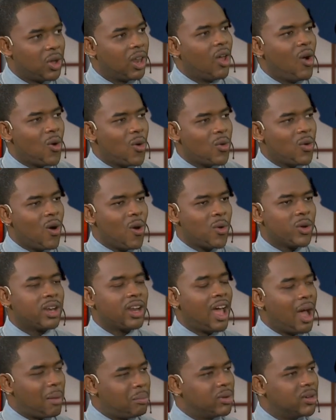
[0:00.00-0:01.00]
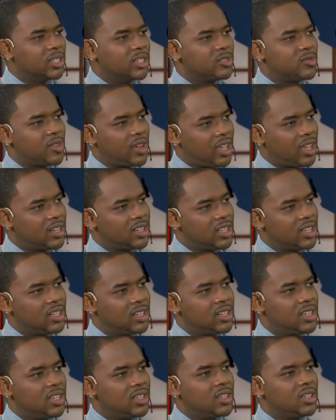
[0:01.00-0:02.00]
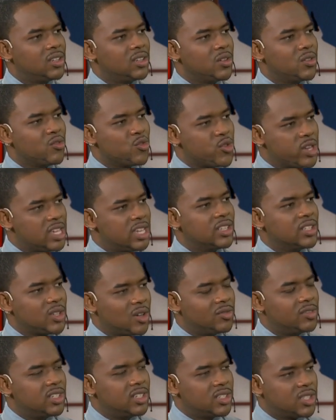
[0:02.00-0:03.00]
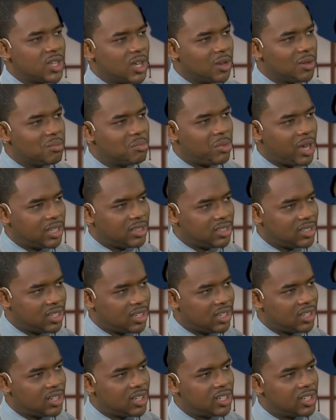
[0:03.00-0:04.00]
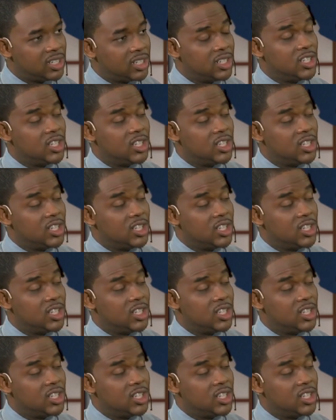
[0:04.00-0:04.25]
well, how it happens, but the rays of the sun, particularly